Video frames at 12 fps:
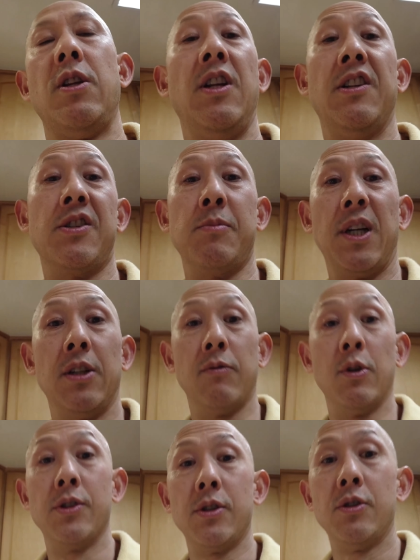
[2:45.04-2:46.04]
it doesn't make a
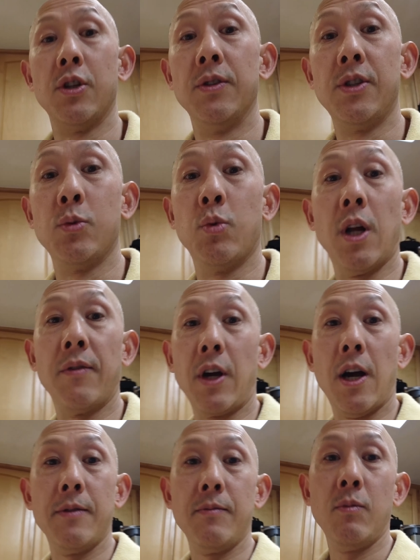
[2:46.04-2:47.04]
difference. So this is what I've
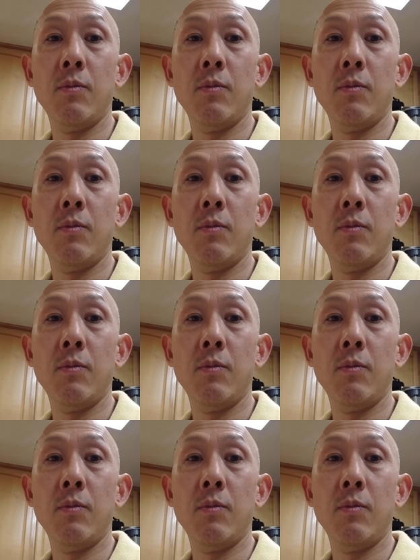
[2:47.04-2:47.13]
got.